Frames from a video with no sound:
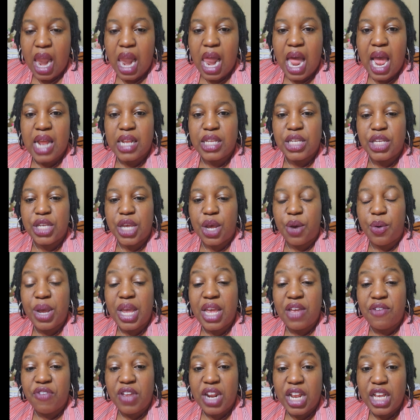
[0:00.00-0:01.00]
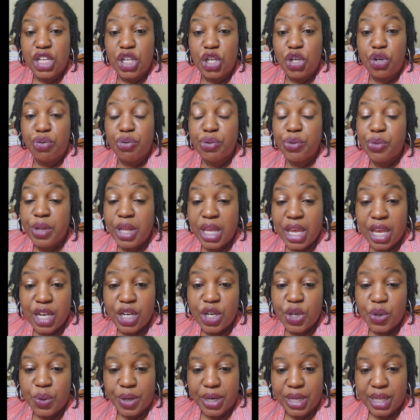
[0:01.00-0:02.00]
And so if it is truly a
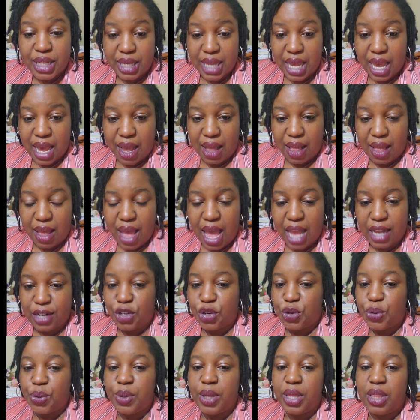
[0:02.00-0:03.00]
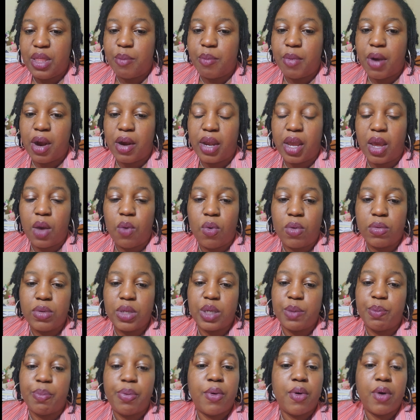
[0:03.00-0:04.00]
short sale and truly the market won't
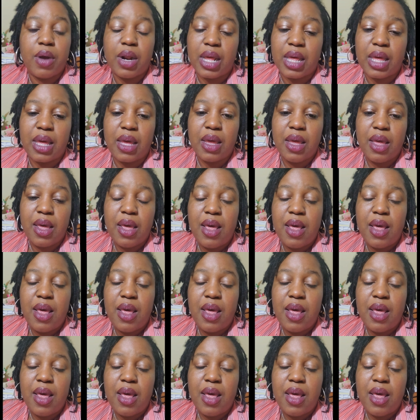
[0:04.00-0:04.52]
support it,